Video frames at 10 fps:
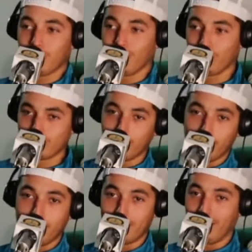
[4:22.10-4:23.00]
Warzone
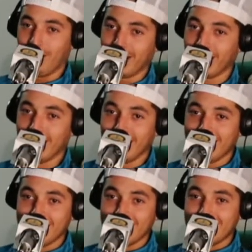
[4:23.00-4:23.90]
with me and Ronnie,
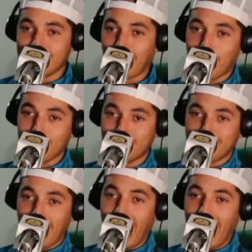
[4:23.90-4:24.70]
drop us your app.